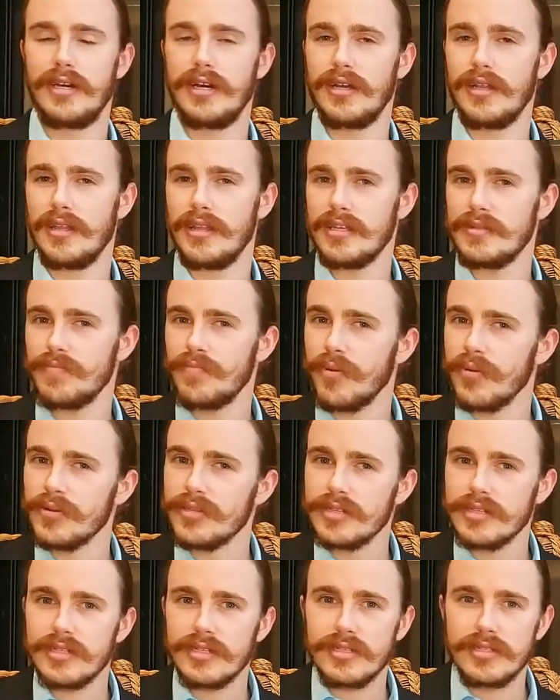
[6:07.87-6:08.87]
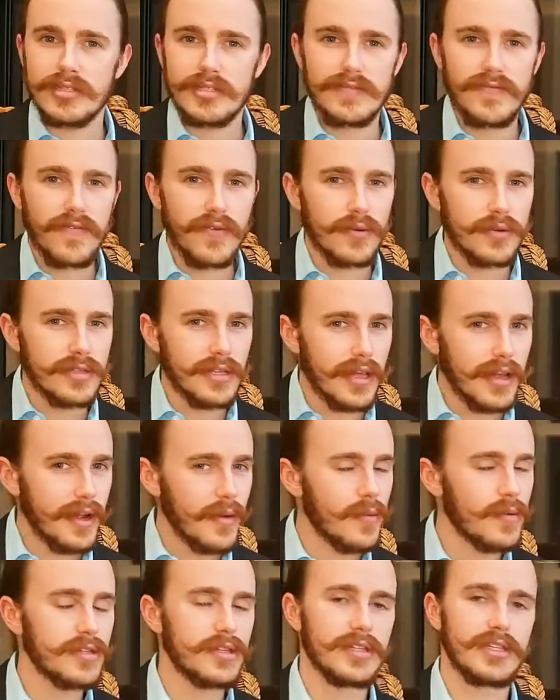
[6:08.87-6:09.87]
This person's first
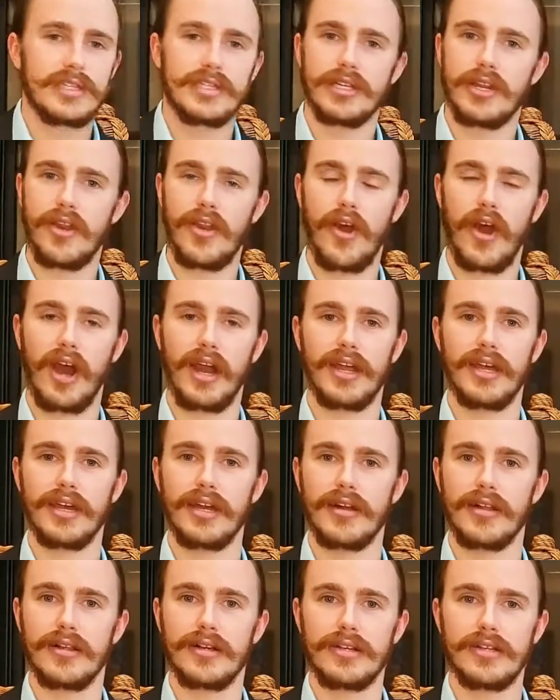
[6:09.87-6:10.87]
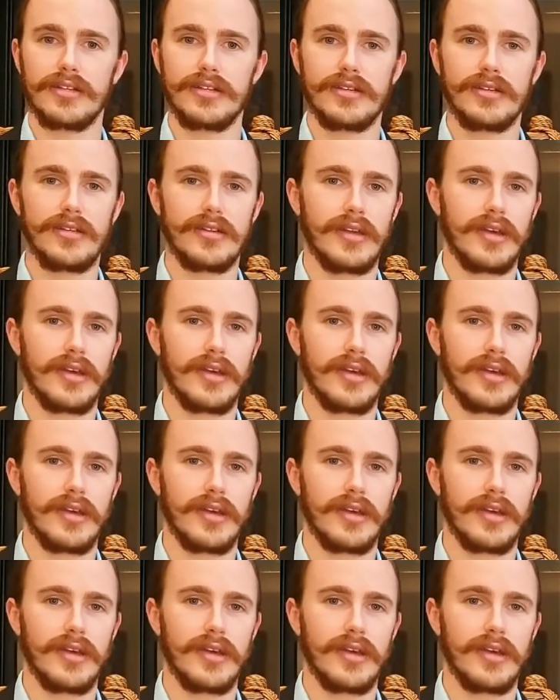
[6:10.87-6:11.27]
language is not English,